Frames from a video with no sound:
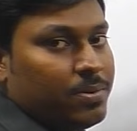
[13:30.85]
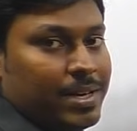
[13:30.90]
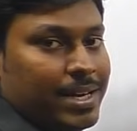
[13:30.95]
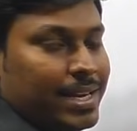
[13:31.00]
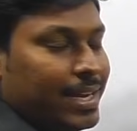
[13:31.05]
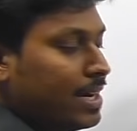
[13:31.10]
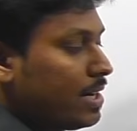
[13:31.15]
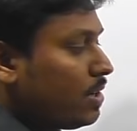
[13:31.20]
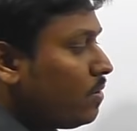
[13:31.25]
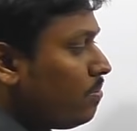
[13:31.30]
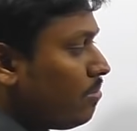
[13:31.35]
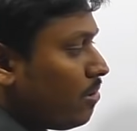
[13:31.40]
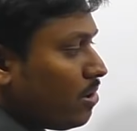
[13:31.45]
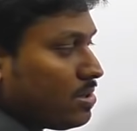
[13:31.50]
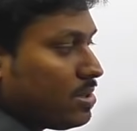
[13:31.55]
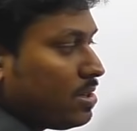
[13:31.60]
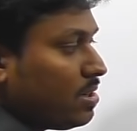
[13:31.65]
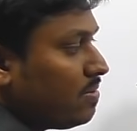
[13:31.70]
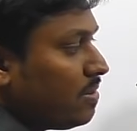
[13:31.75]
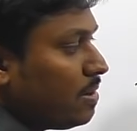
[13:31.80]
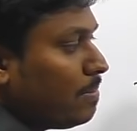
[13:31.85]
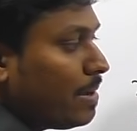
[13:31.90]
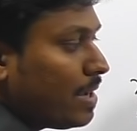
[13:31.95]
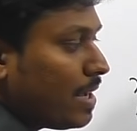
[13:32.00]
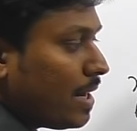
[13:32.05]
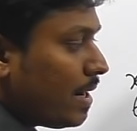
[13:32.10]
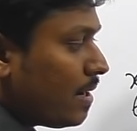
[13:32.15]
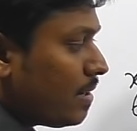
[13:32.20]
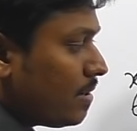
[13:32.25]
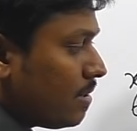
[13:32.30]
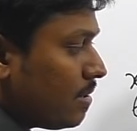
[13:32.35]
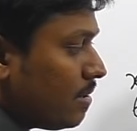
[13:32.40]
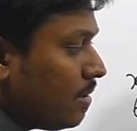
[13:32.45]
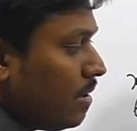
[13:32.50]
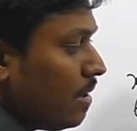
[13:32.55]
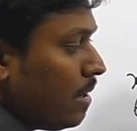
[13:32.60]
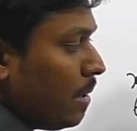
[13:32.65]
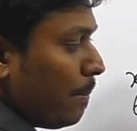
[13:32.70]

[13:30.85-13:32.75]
and negative, positive will be greater than.